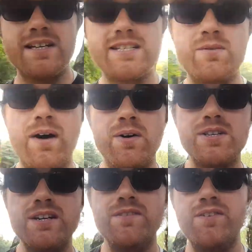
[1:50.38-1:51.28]
to see what
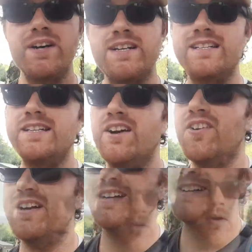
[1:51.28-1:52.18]
else I can find in this
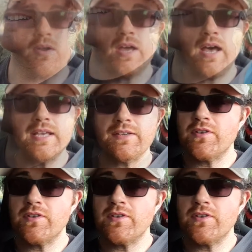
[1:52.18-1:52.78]
area. Well guys,